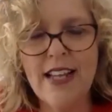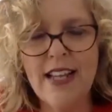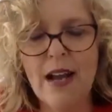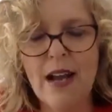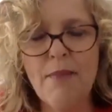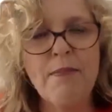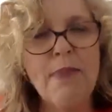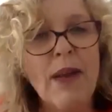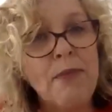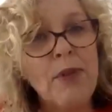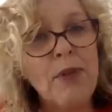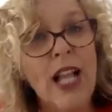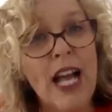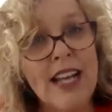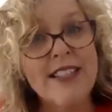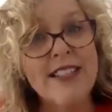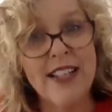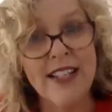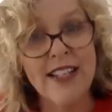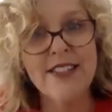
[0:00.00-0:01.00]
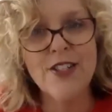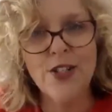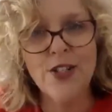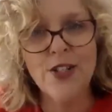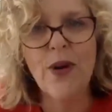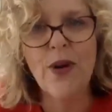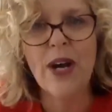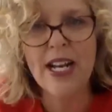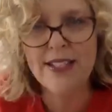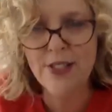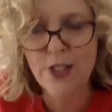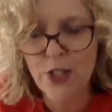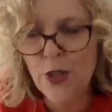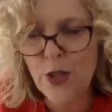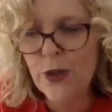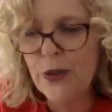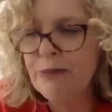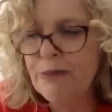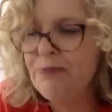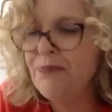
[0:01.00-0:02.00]
people asked us to ask
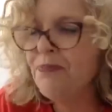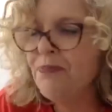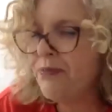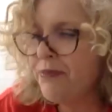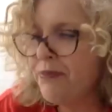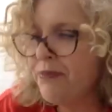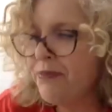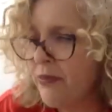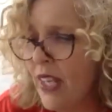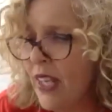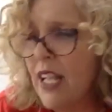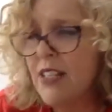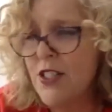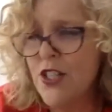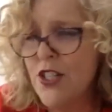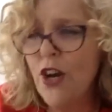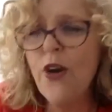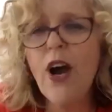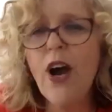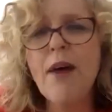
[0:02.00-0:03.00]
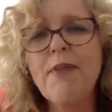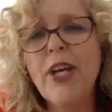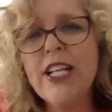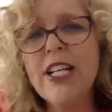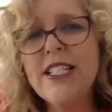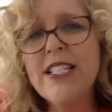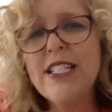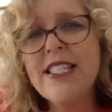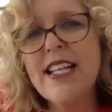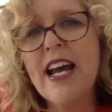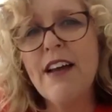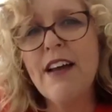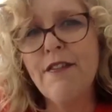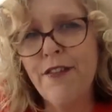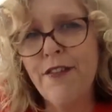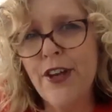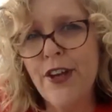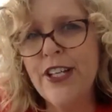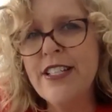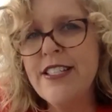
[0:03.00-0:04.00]
you. So I'm going to start
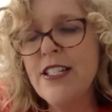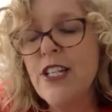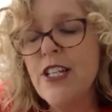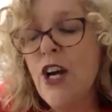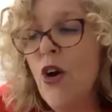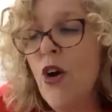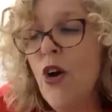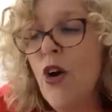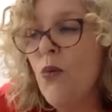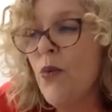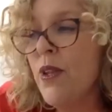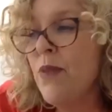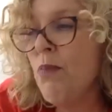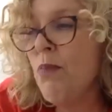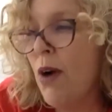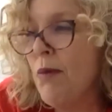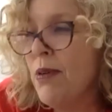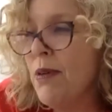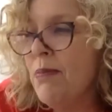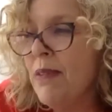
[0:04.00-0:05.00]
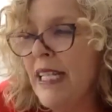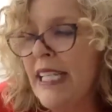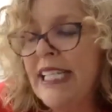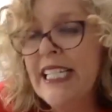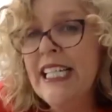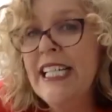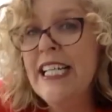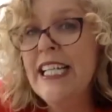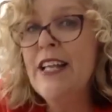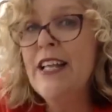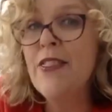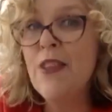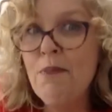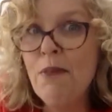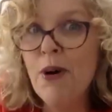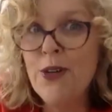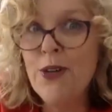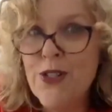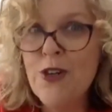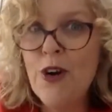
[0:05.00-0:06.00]
first with probably the
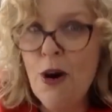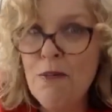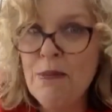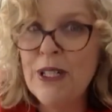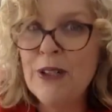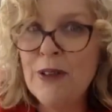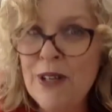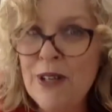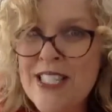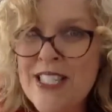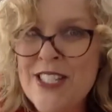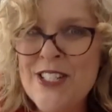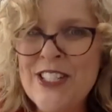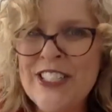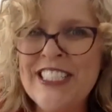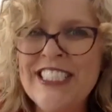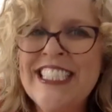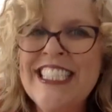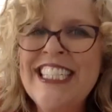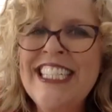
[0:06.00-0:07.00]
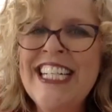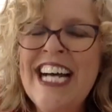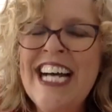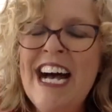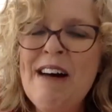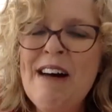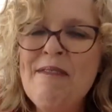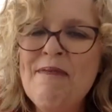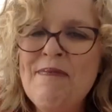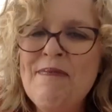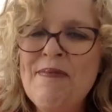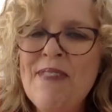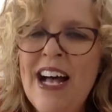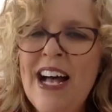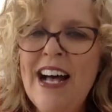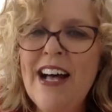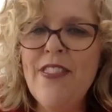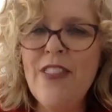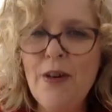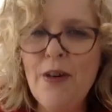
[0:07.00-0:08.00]
most common question that